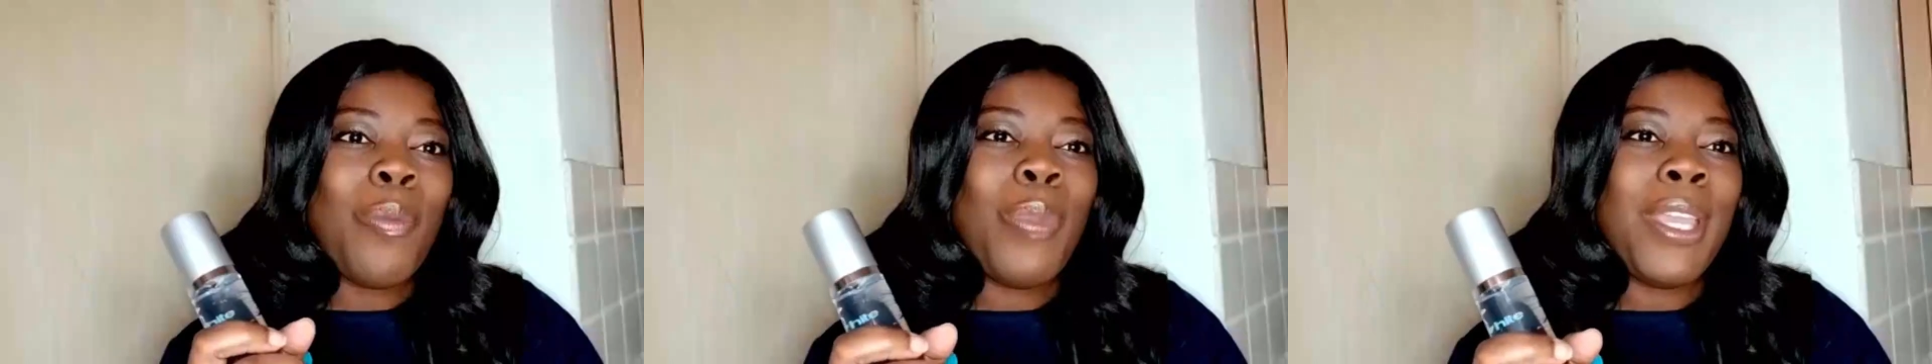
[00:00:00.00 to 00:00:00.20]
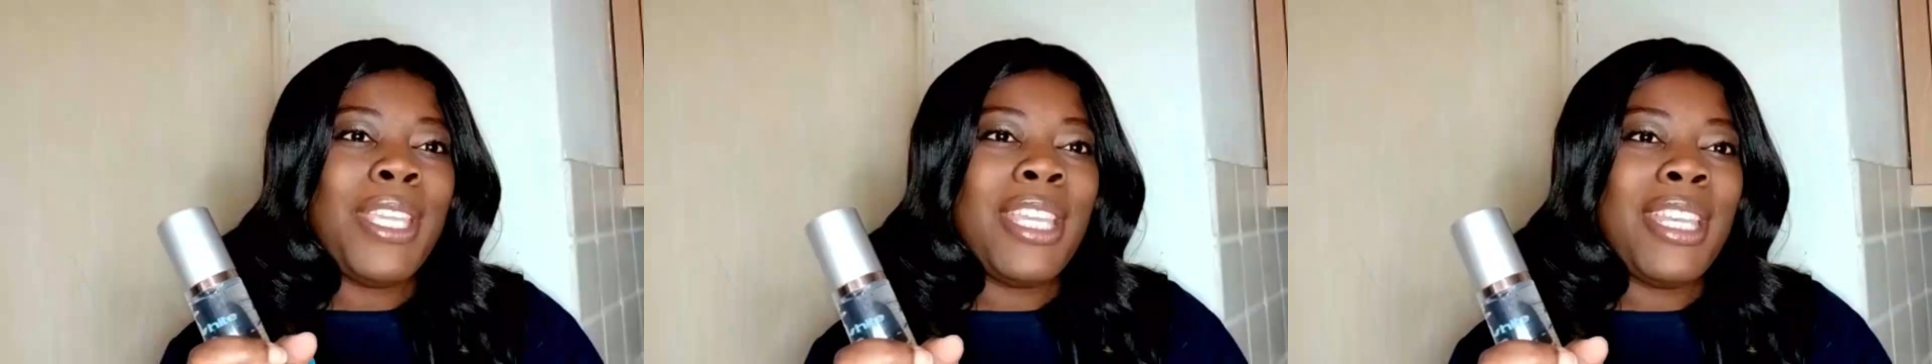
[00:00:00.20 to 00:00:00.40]
A
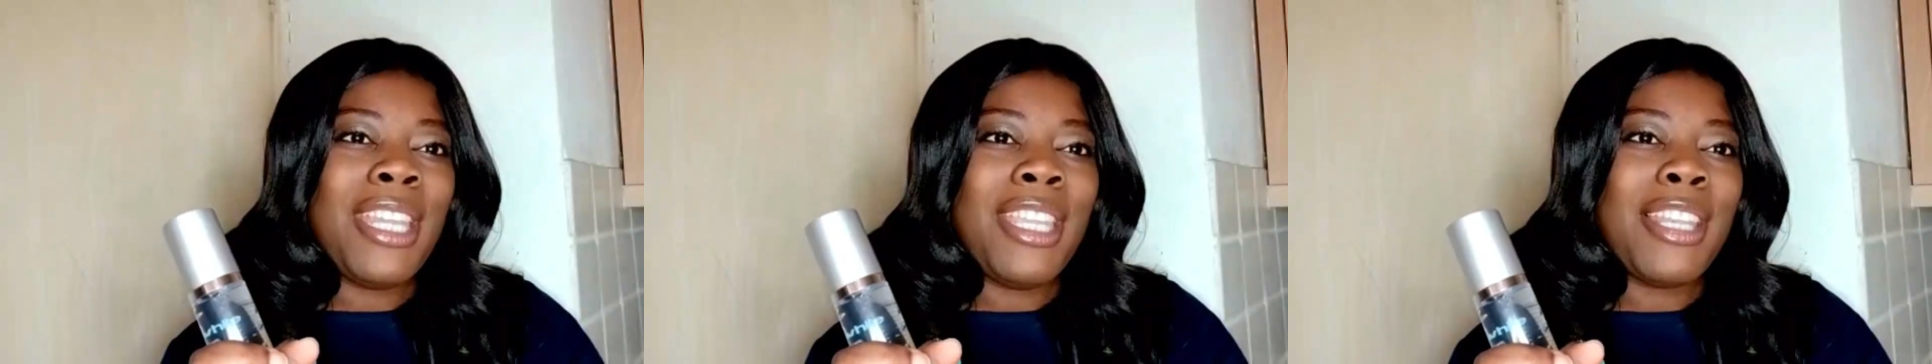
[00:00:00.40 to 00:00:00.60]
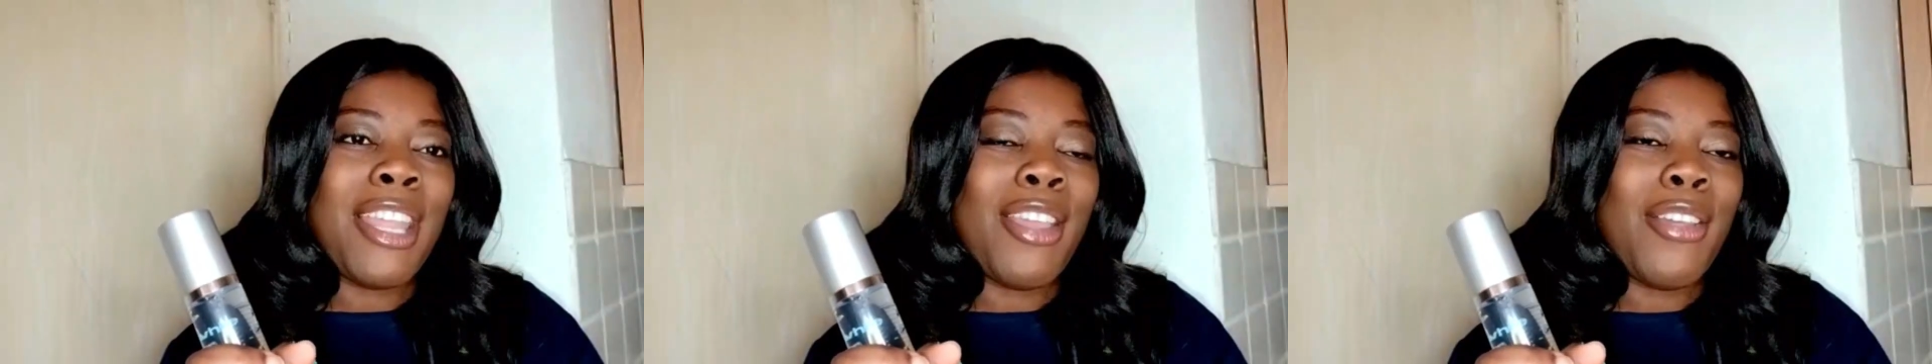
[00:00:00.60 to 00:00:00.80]

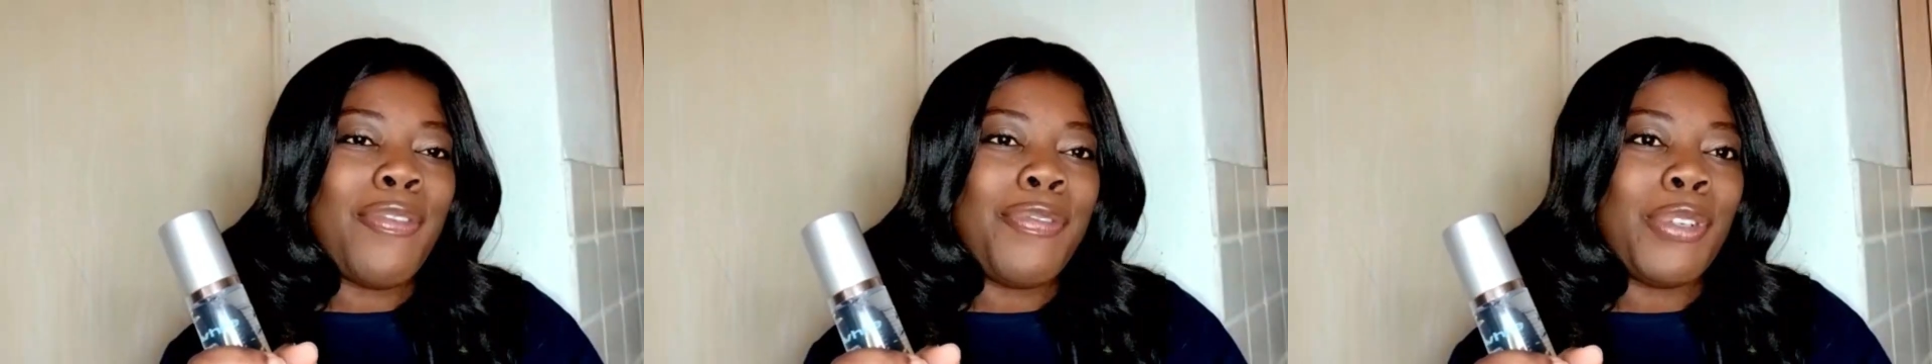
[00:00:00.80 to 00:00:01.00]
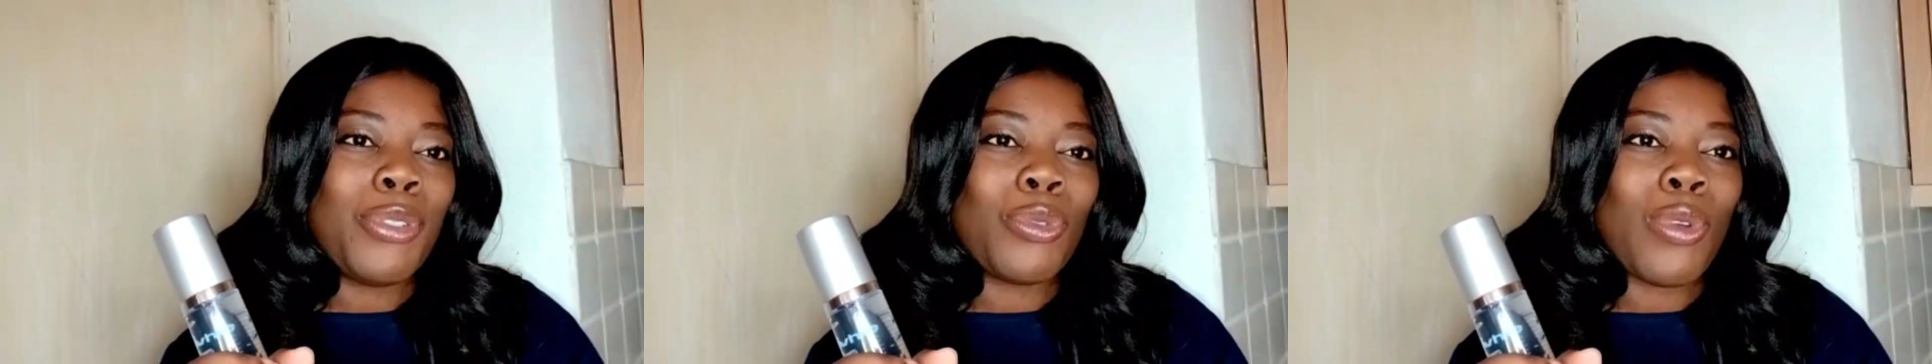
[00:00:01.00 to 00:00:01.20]
beginning in
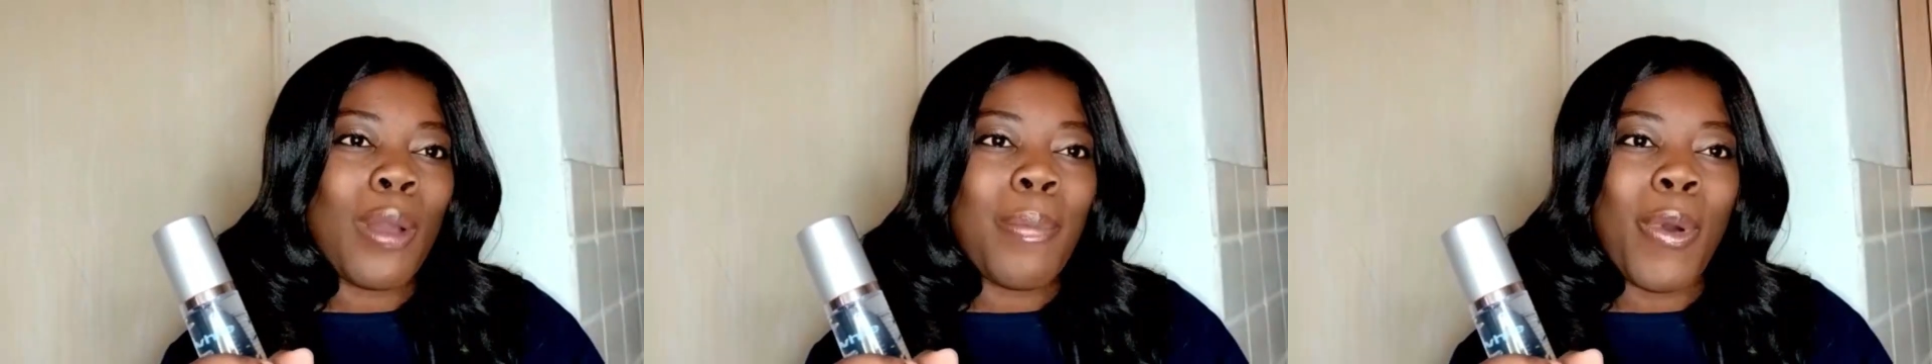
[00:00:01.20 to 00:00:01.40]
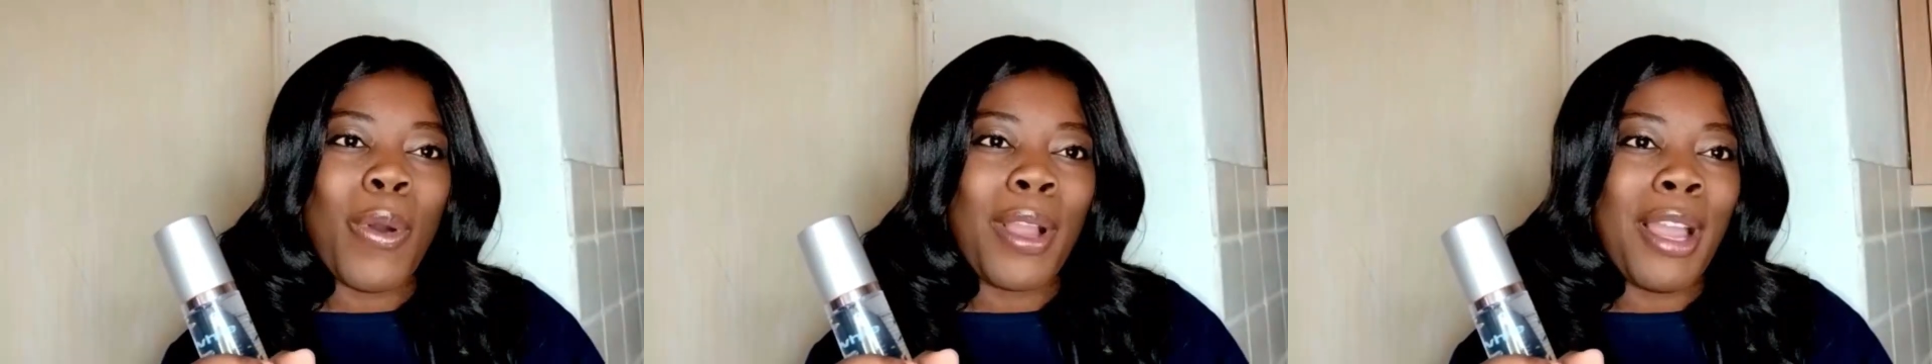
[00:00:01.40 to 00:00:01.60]
every
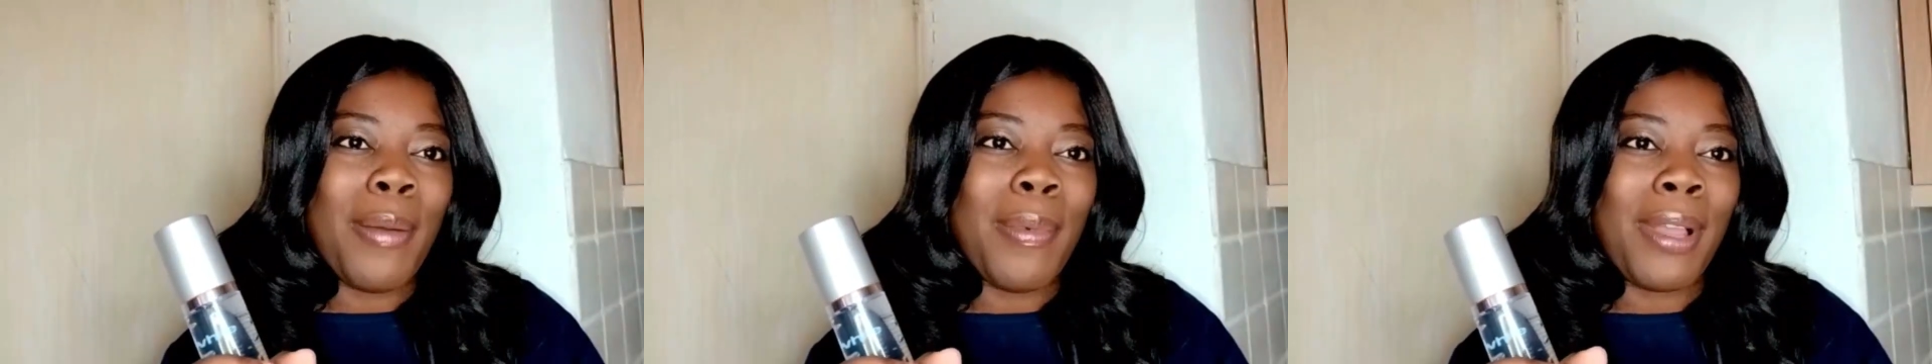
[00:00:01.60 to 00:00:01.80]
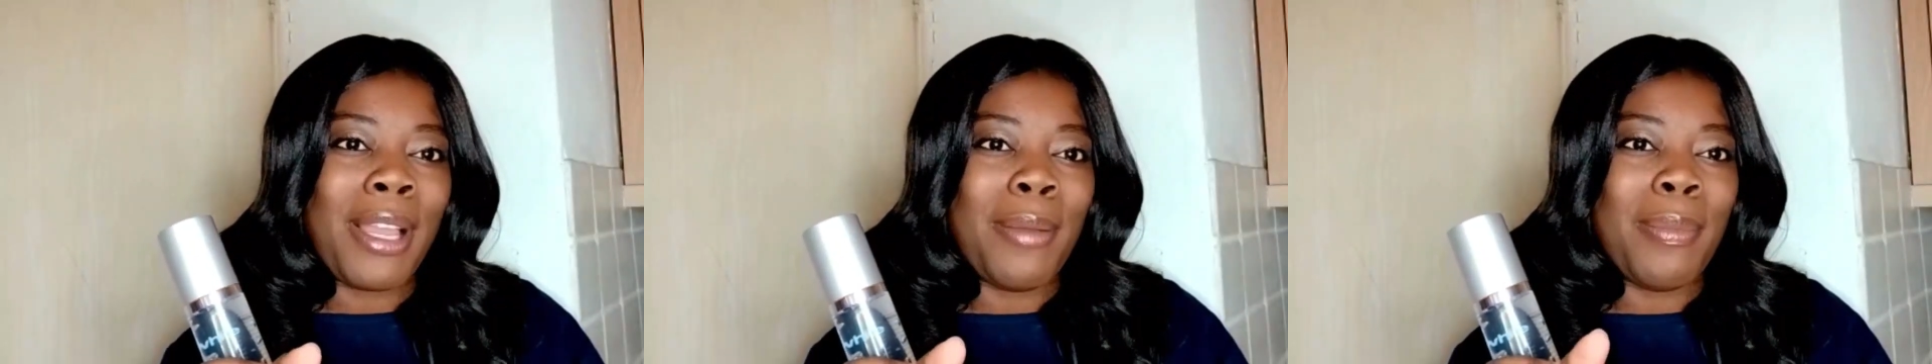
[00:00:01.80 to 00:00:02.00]
swammer or
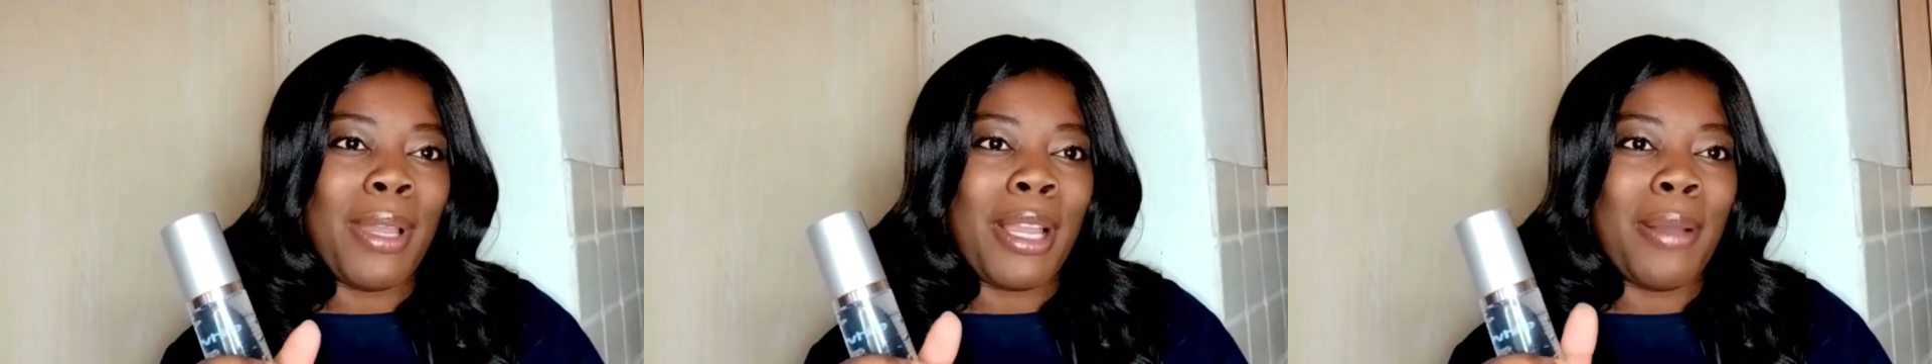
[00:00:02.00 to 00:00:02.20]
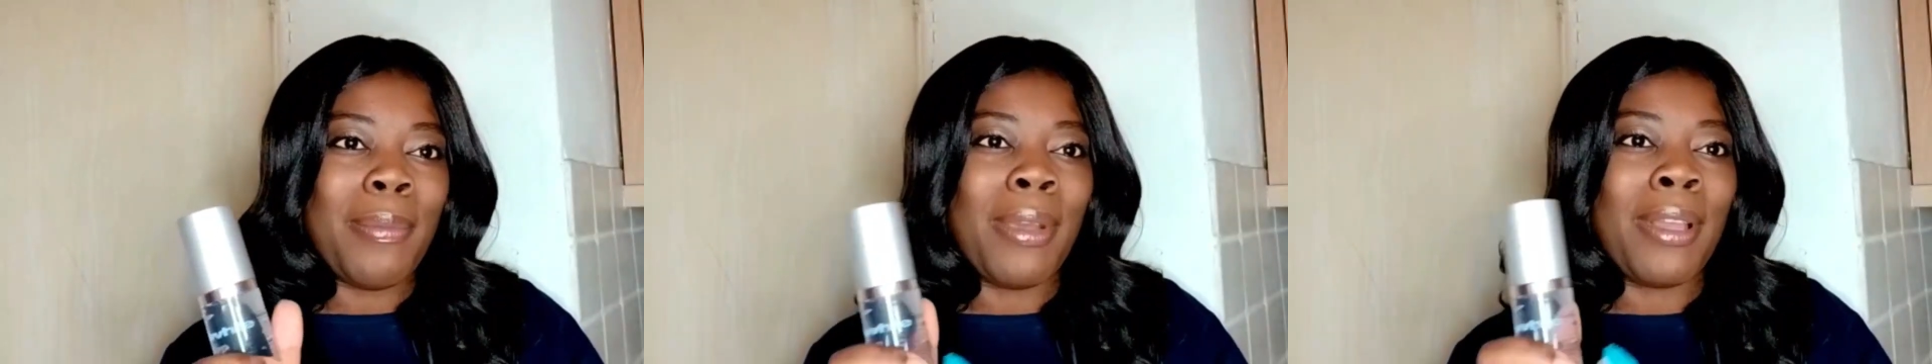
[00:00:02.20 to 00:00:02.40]
kama kama
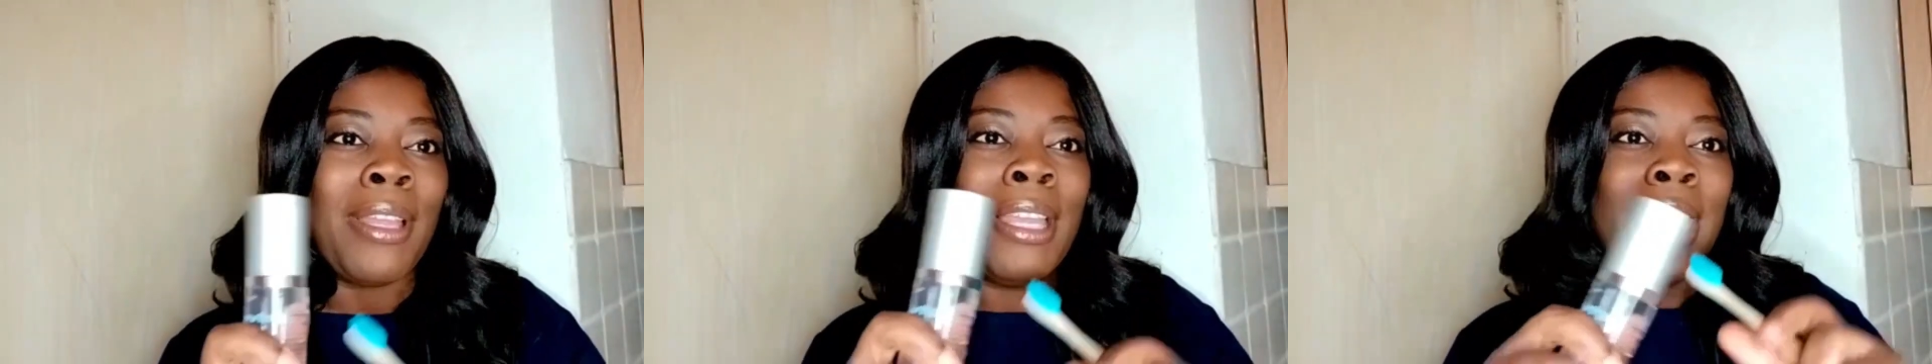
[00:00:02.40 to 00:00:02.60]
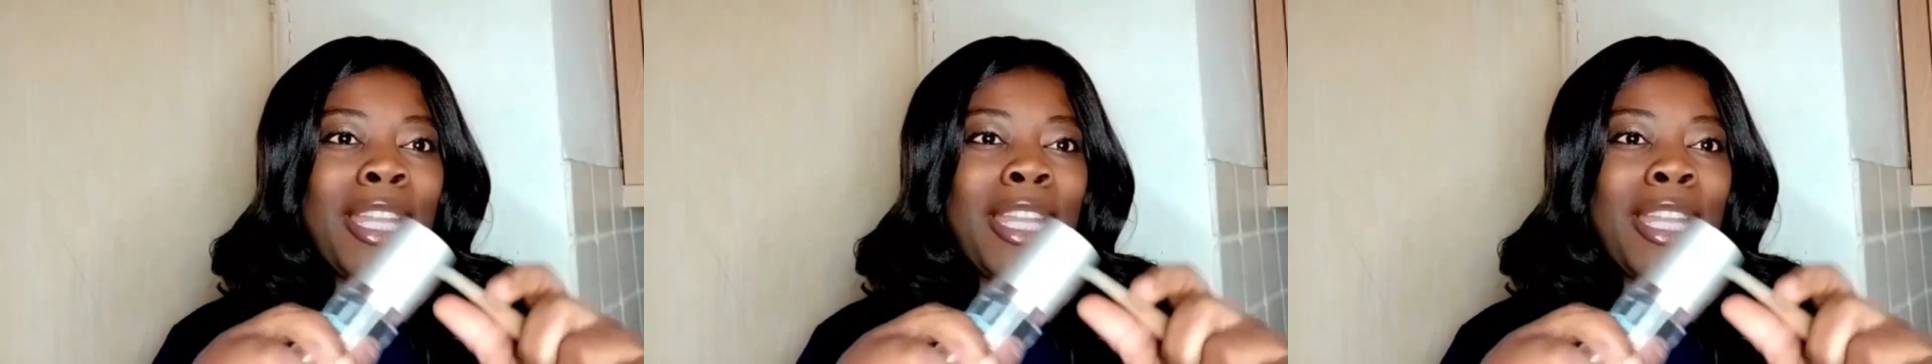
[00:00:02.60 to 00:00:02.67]
kama.